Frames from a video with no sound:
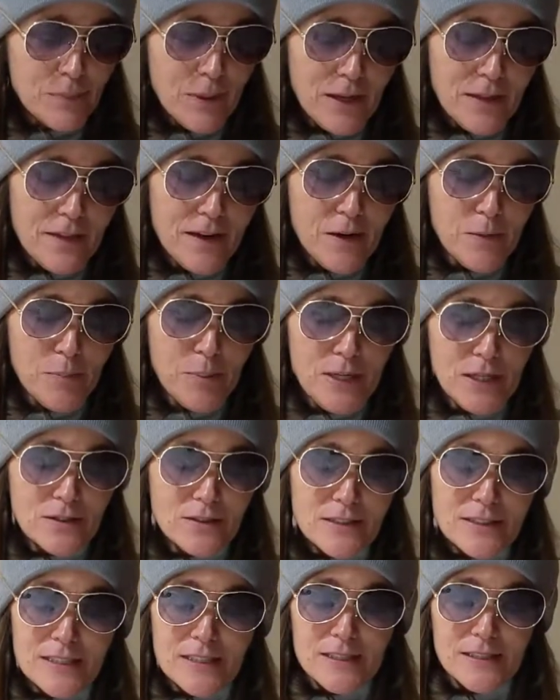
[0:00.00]
but their
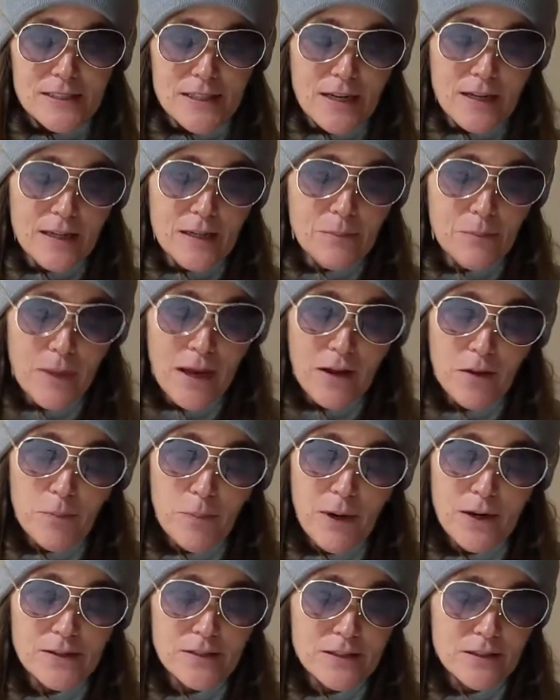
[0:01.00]
piercing, sucking mouth
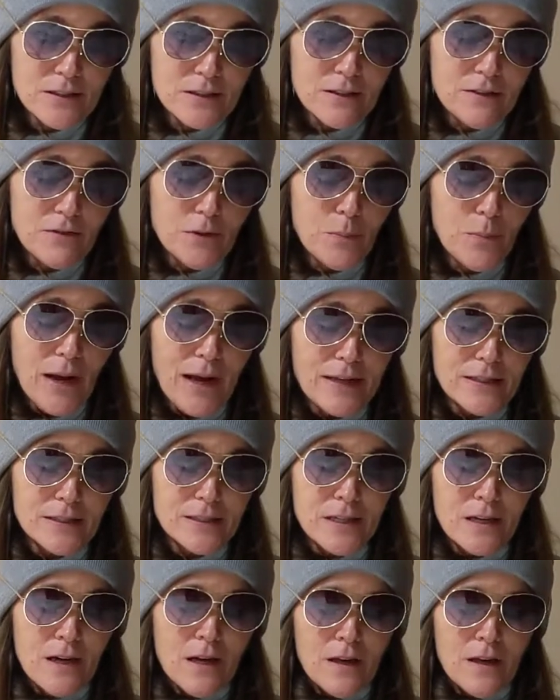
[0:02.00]
parts deliver bites